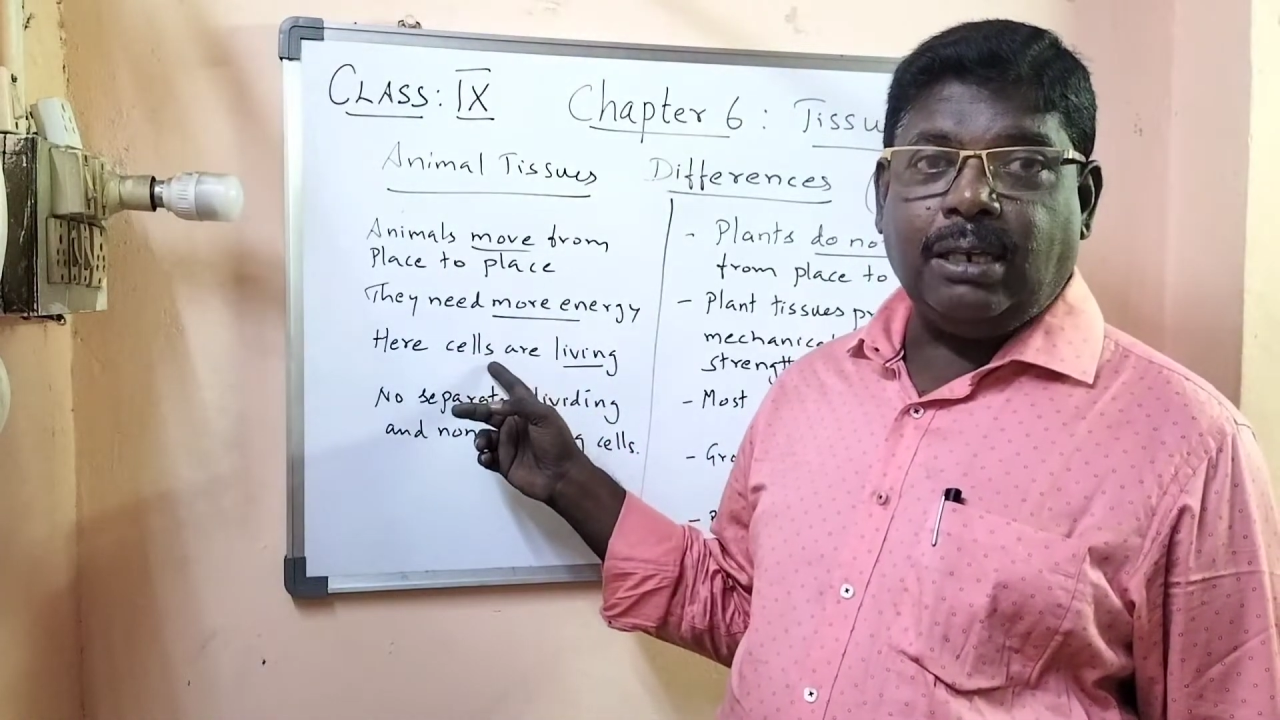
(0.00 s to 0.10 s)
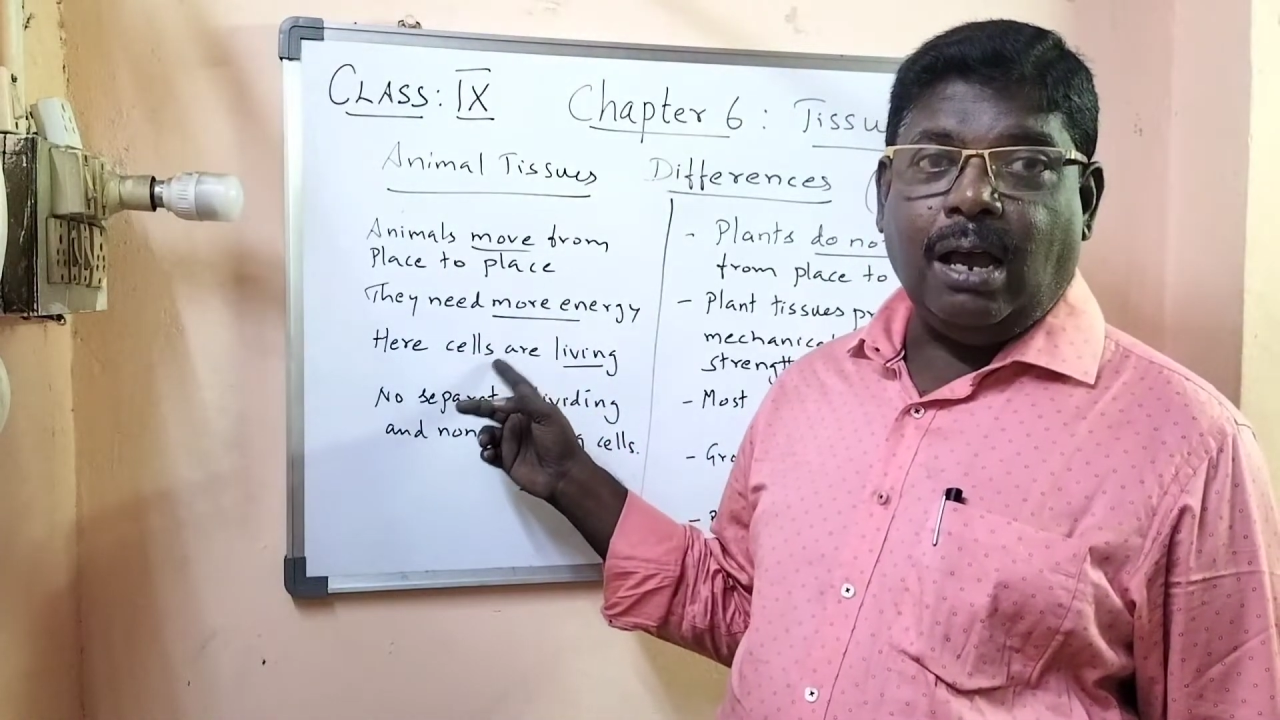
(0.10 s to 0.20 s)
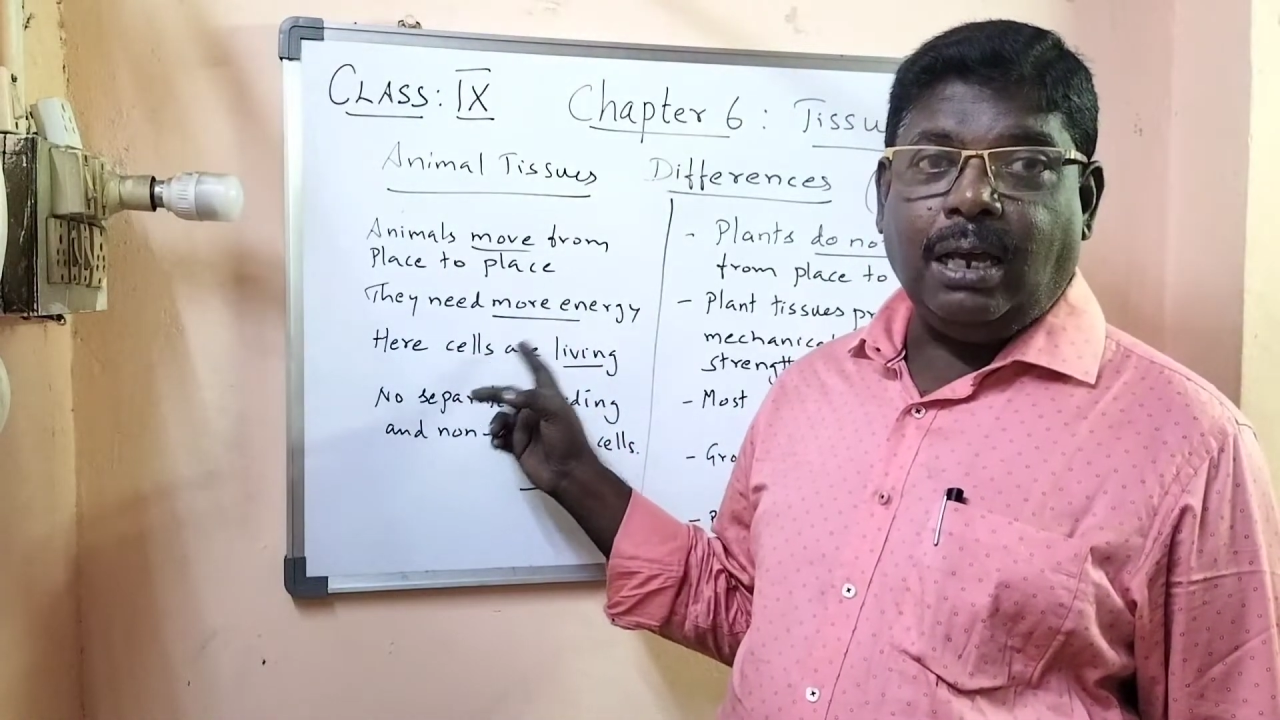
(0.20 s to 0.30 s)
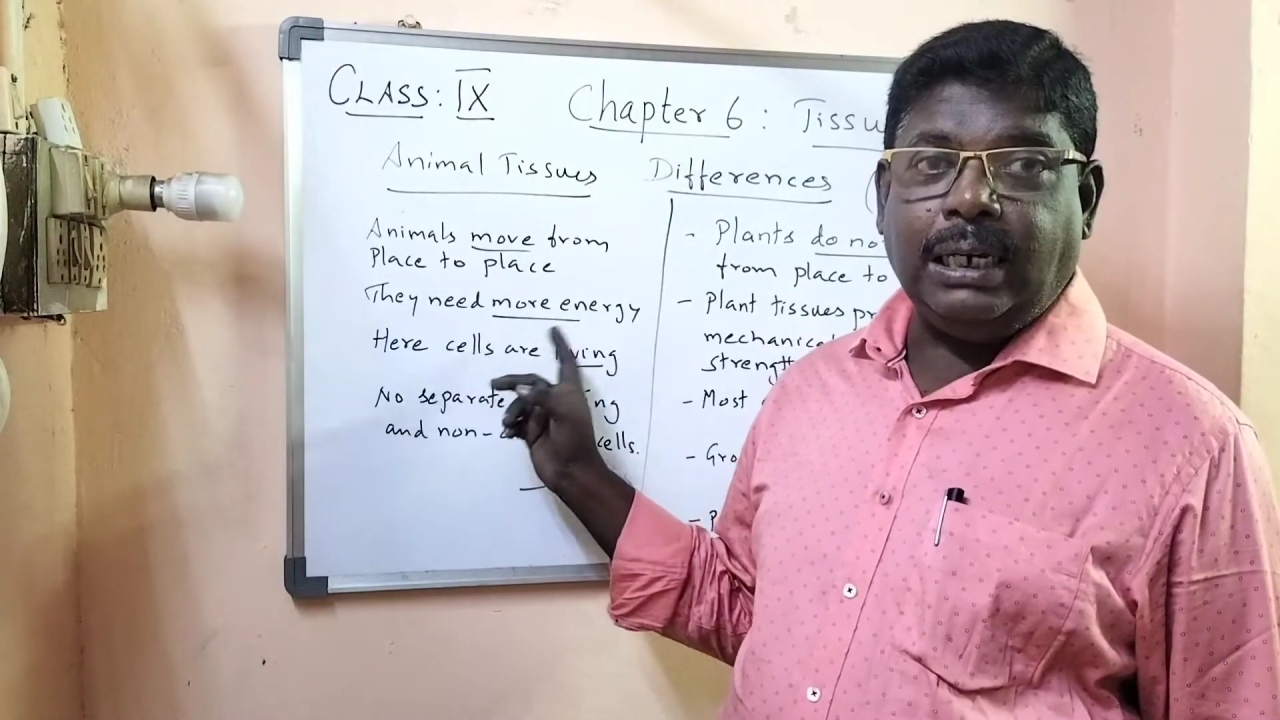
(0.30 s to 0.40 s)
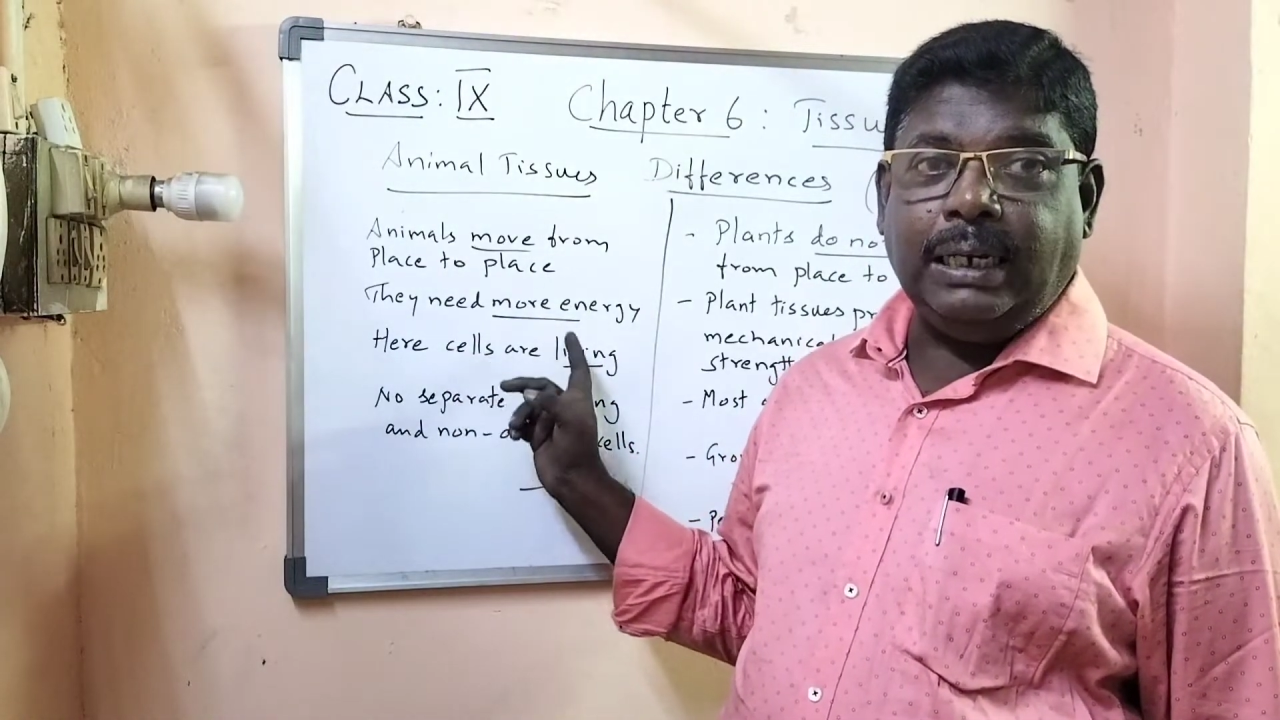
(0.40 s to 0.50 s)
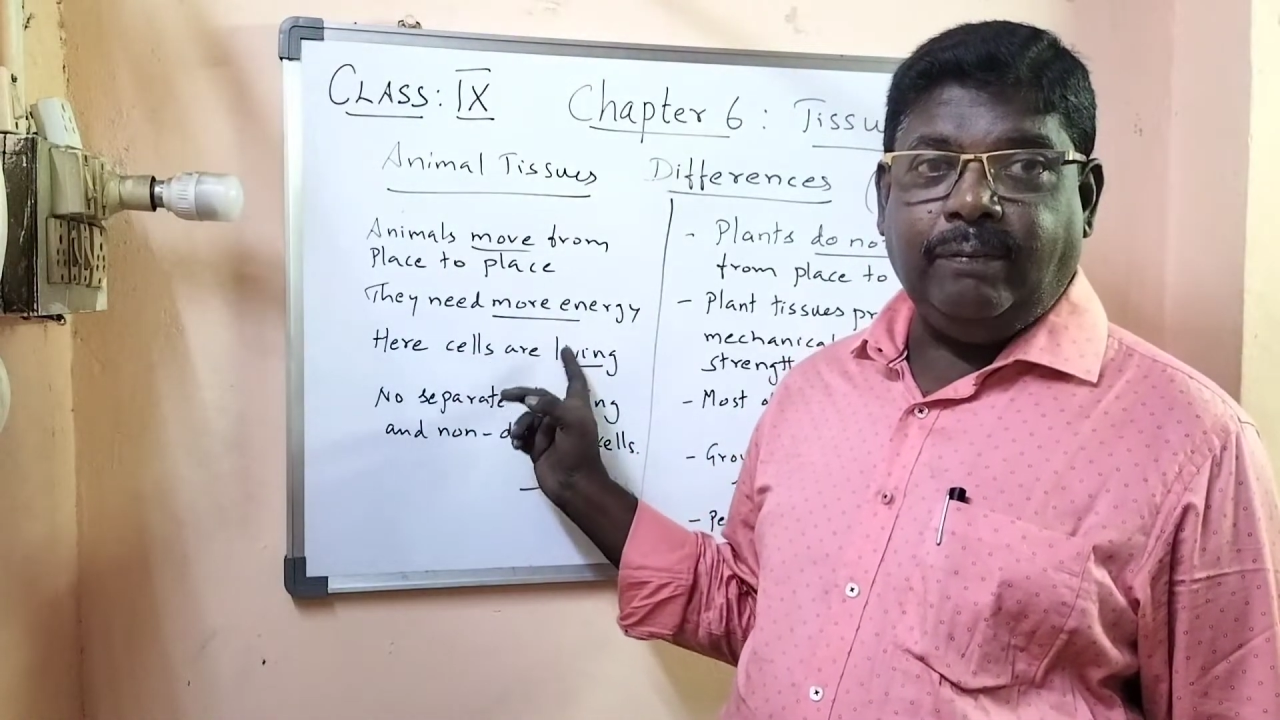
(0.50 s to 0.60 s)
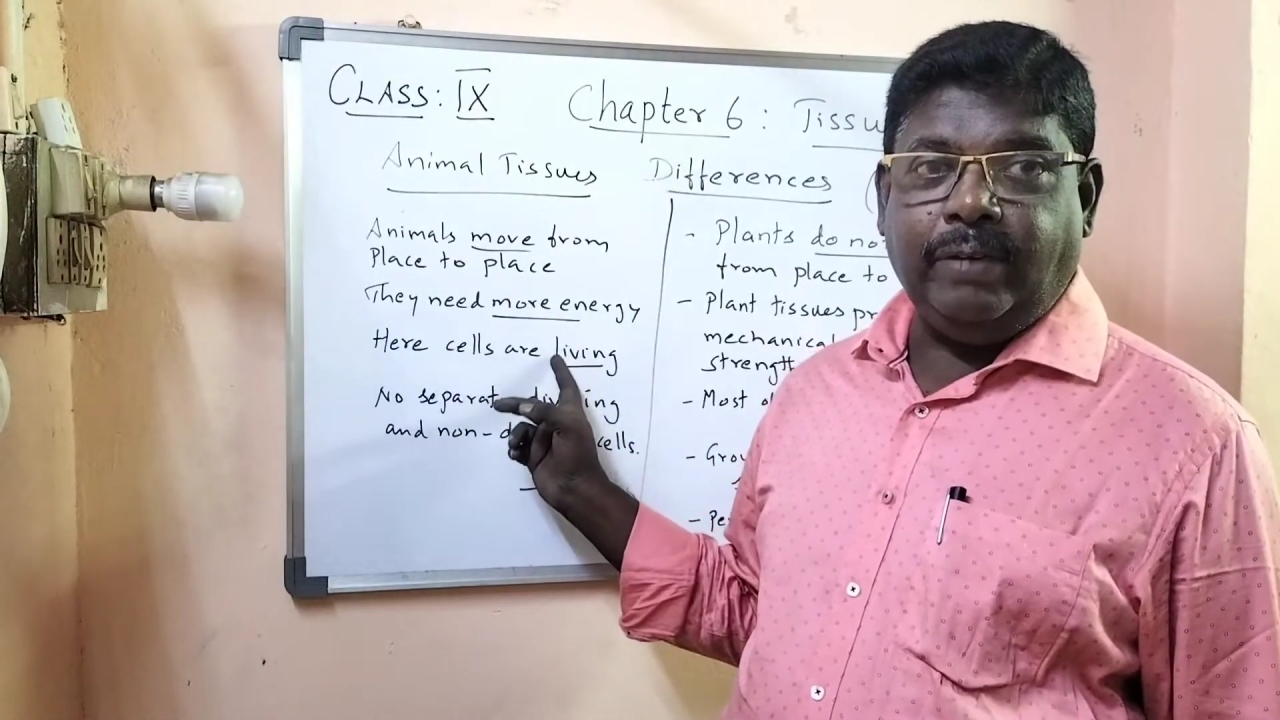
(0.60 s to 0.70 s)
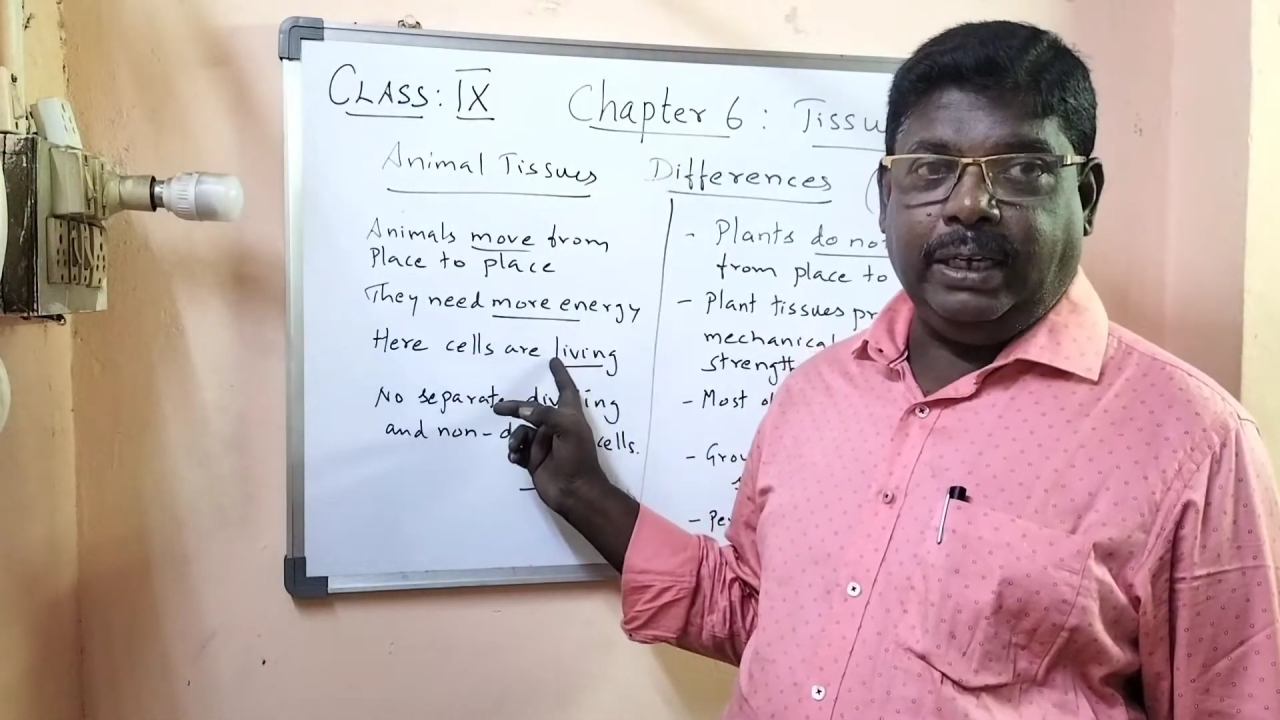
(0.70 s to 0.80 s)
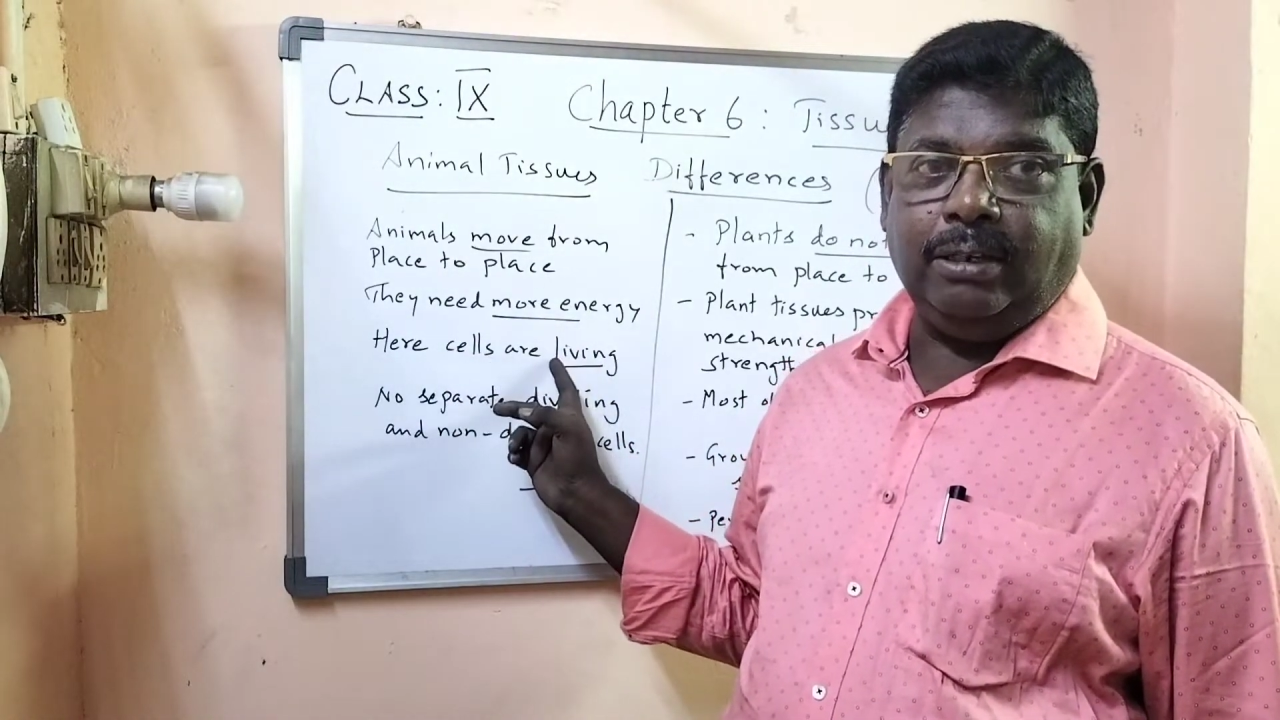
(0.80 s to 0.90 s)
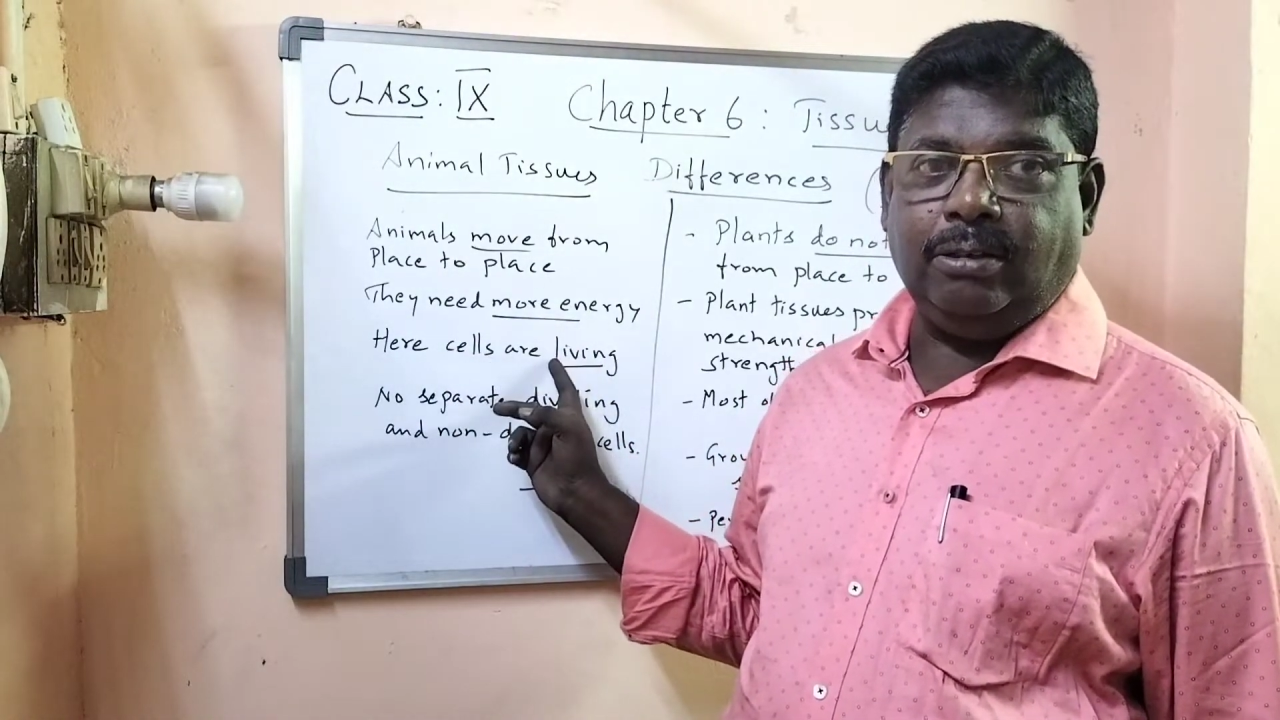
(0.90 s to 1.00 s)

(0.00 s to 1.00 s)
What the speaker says: are living.